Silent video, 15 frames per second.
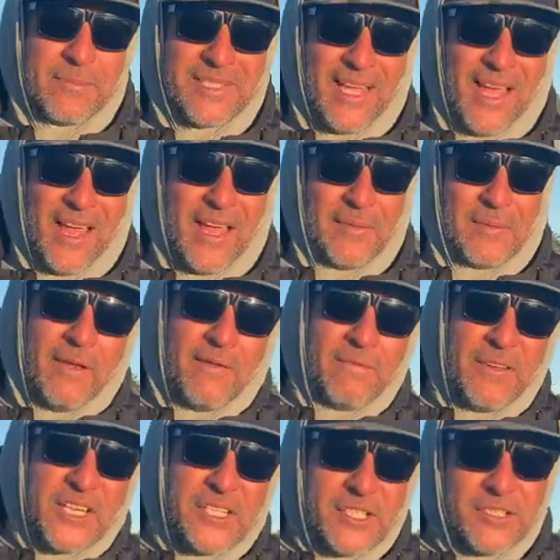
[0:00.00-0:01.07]
time.
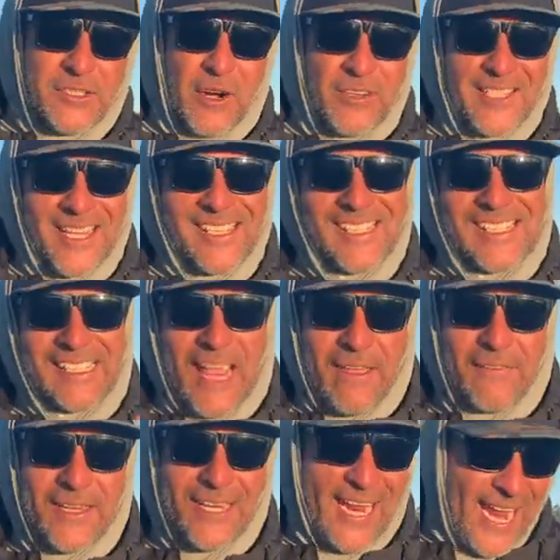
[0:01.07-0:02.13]
Fishing starts at
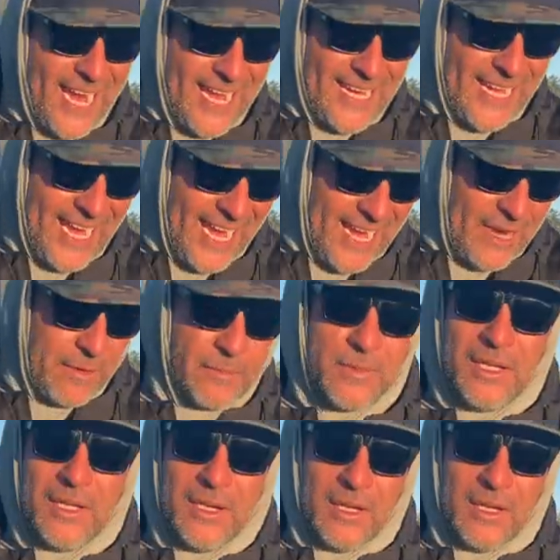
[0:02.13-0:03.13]
7 a.m.